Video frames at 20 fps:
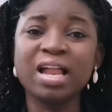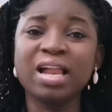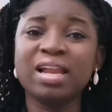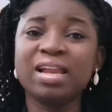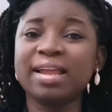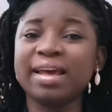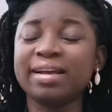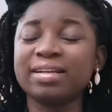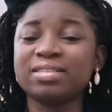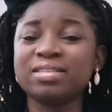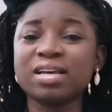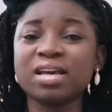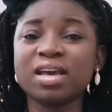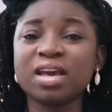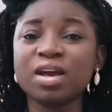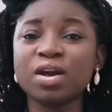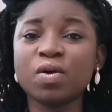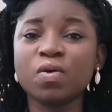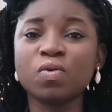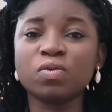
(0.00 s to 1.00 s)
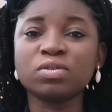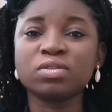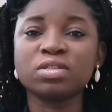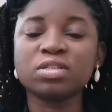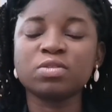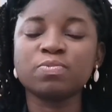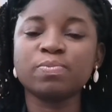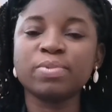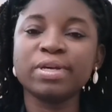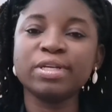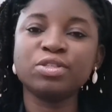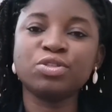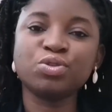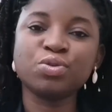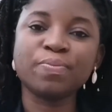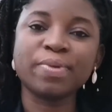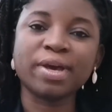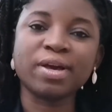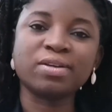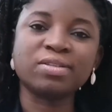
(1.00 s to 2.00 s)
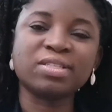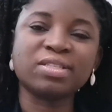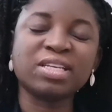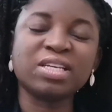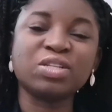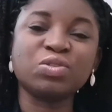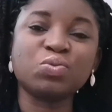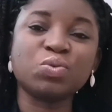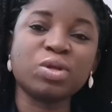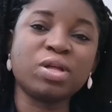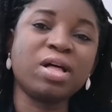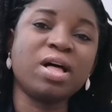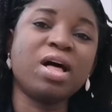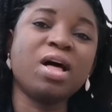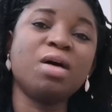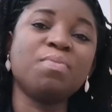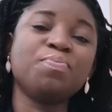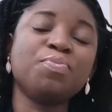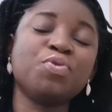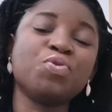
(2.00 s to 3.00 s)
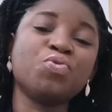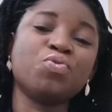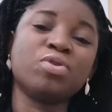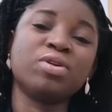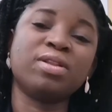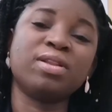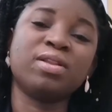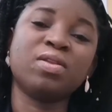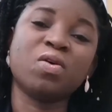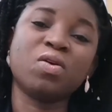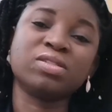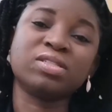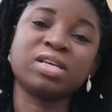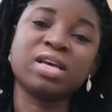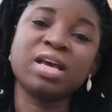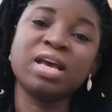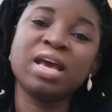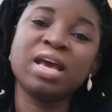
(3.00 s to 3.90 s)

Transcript: like taking courses, please do, because it will help you a lot.